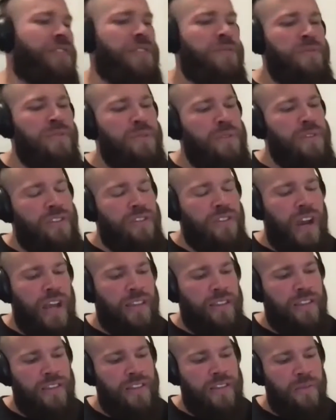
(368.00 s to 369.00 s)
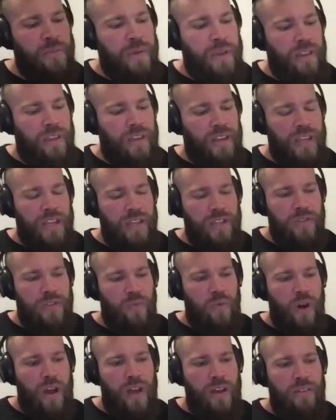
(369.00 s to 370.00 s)
between strength and stability is
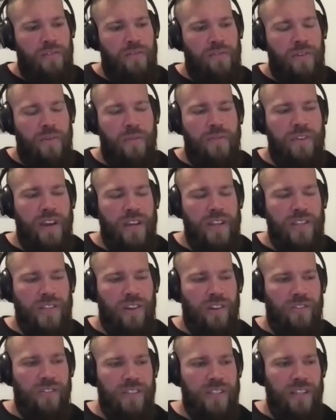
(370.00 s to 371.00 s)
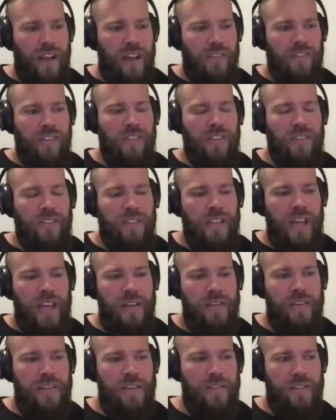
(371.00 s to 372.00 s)
one from a very surface level
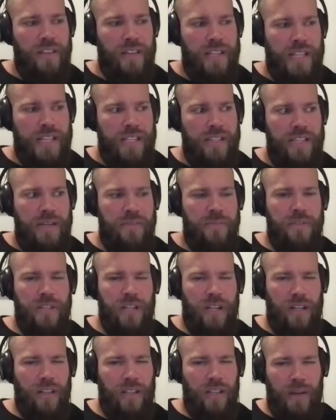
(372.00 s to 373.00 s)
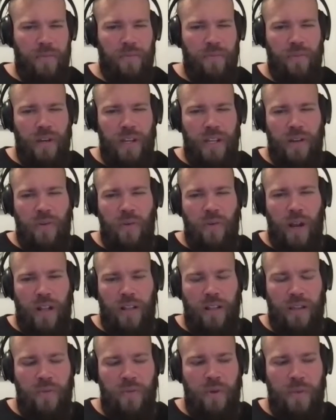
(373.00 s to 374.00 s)
that seems to click pretty
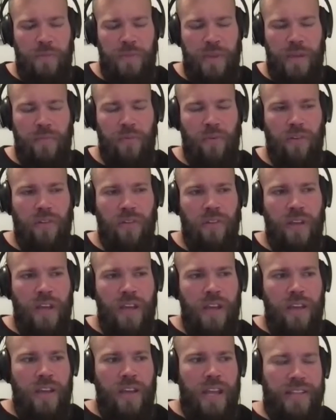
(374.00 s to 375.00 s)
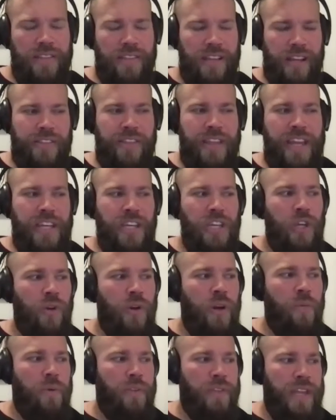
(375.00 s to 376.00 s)
quickly with people. It's like they
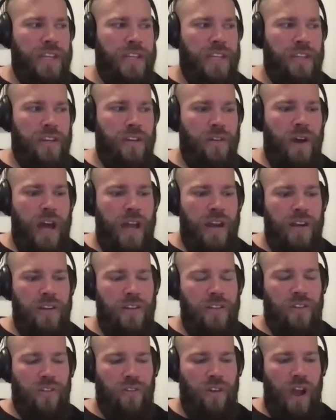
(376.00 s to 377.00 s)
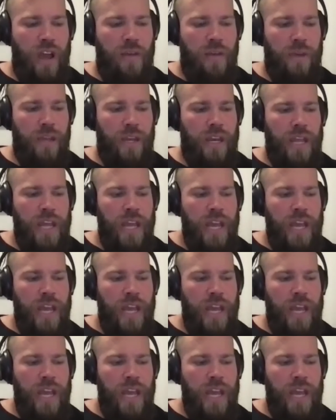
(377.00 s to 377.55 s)
knew it, but they didn't know how to describe it.